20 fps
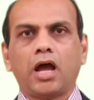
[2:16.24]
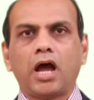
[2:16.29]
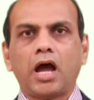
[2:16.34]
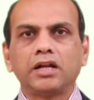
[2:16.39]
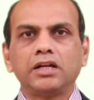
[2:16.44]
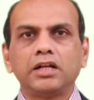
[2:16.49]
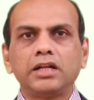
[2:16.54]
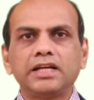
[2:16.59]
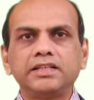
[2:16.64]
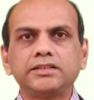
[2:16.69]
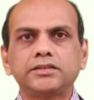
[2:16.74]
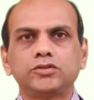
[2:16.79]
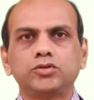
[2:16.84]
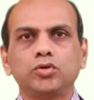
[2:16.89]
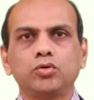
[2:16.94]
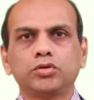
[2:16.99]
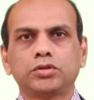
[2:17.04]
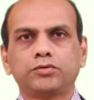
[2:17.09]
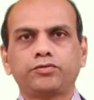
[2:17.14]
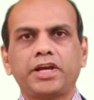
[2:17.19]
analyze
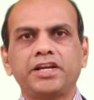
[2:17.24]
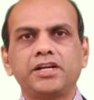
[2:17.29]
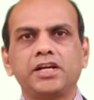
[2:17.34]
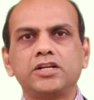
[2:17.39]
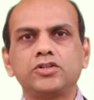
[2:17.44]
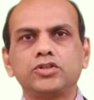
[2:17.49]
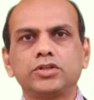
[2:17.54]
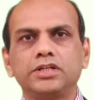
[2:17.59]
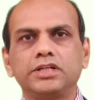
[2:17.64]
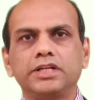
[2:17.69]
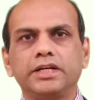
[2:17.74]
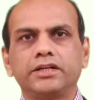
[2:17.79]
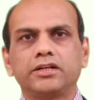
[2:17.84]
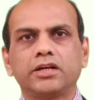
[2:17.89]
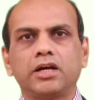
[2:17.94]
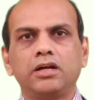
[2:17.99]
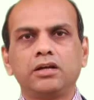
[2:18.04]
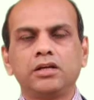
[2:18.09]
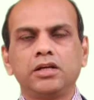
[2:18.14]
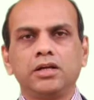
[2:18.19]
those financial
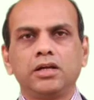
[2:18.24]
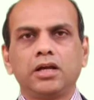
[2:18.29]
data